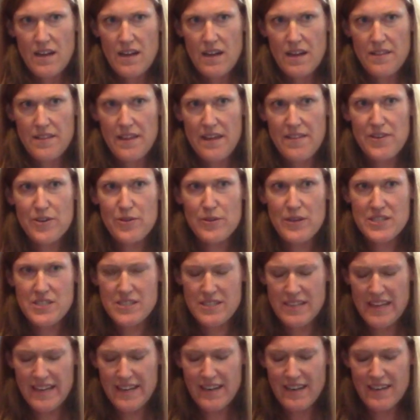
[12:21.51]
The other
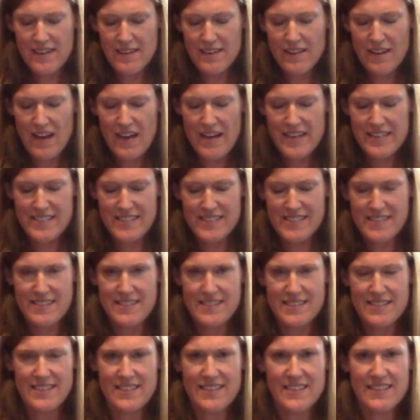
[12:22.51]
question I got a lot
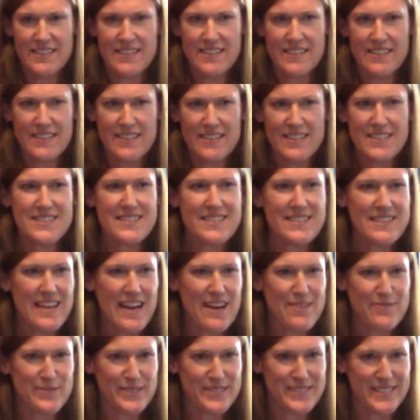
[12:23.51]
is, isn't
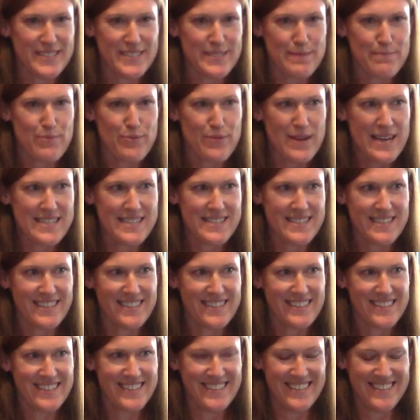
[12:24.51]
that really
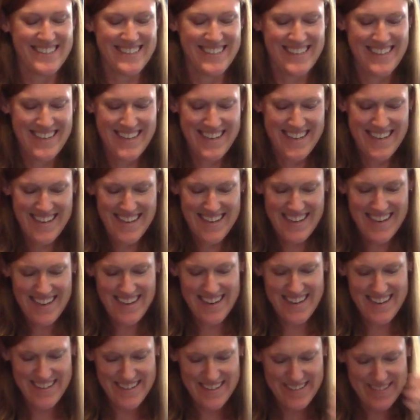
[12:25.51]
depressing?
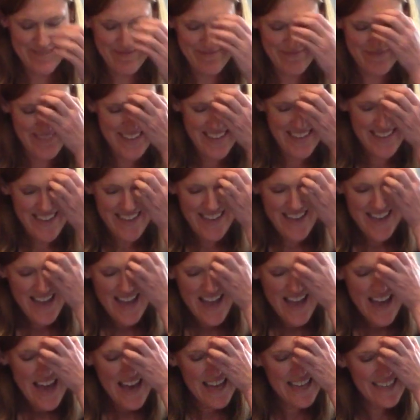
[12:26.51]
And
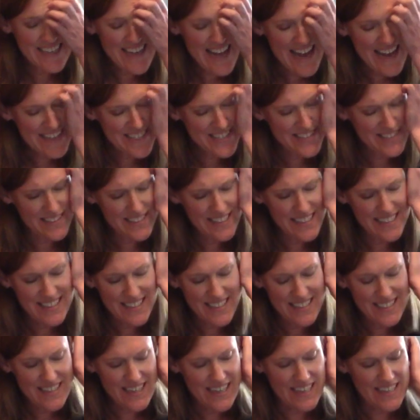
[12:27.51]
it actually,
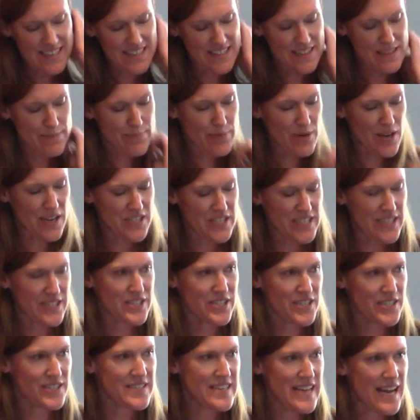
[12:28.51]
the project
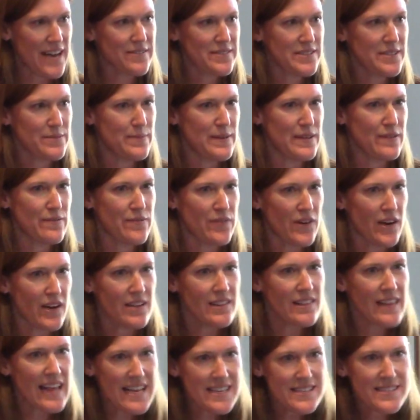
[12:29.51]
turned out to be far
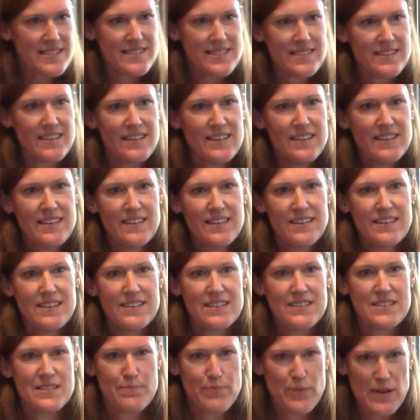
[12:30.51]
less
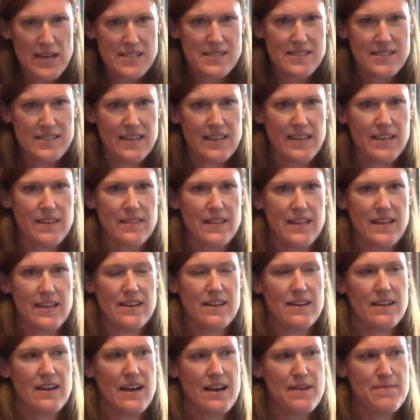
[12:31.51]
depressing
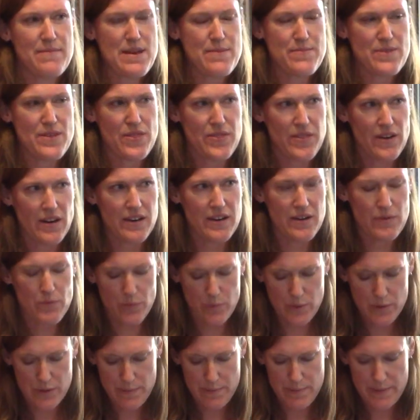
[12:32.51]
than I maybe thought it
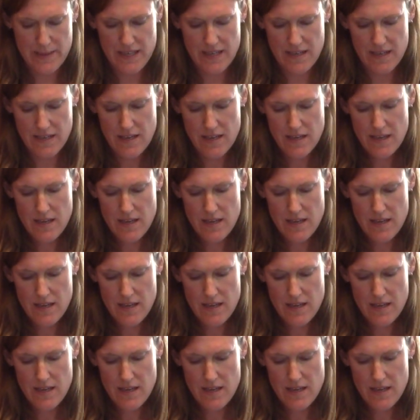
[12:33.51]
would be.